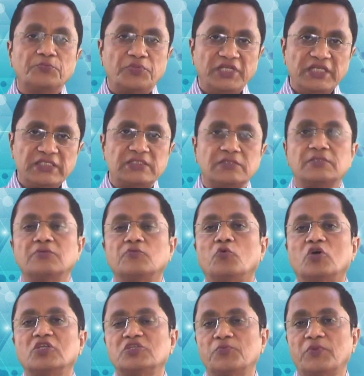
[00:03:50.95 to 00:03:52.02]
Please
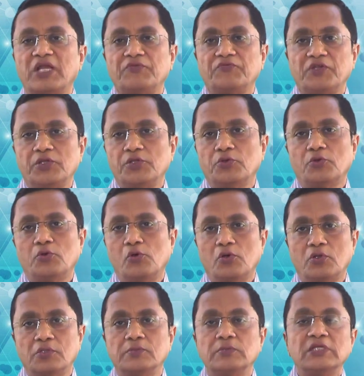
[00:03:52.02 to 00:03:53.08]
watch my video
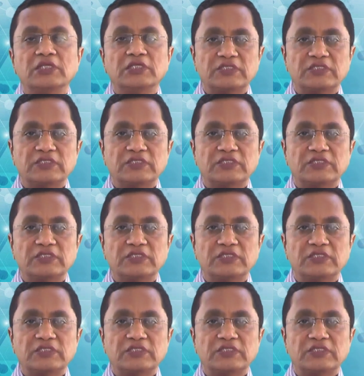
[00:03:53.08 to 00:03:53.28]
on